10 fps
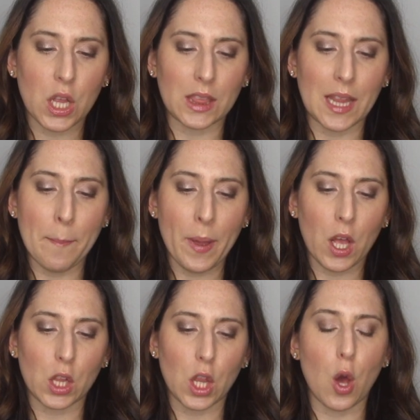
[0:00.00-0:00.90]
Lip
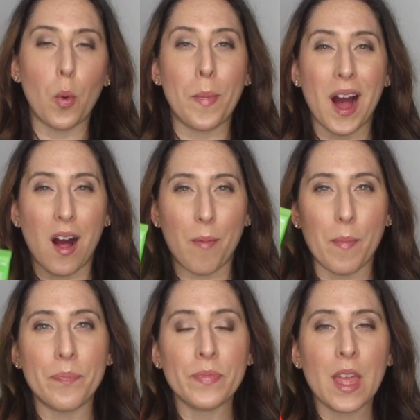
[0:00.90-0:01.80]
Glow
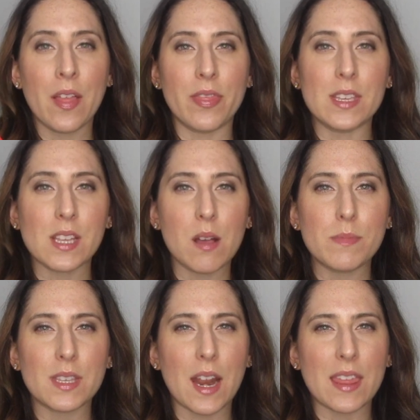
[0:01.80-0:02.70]
Balm. This
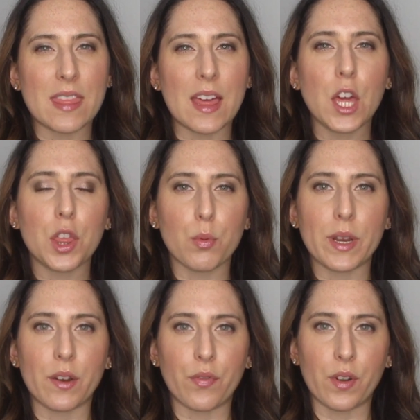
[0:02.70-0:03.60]
comes in, I think, 3
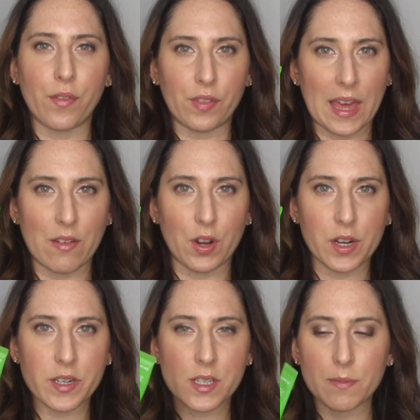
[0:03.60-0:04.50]
different
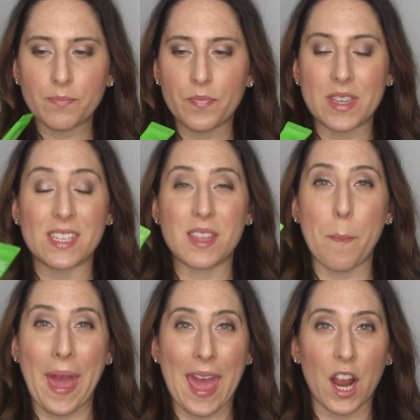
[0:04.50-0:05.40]
flavors. This is the
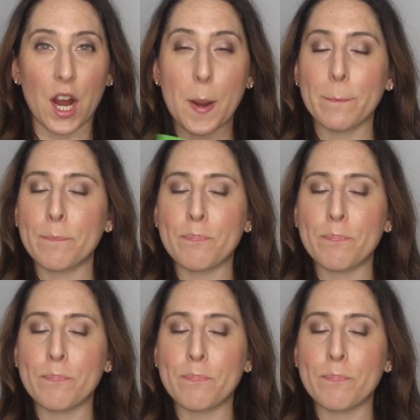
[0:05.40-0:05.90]
pear.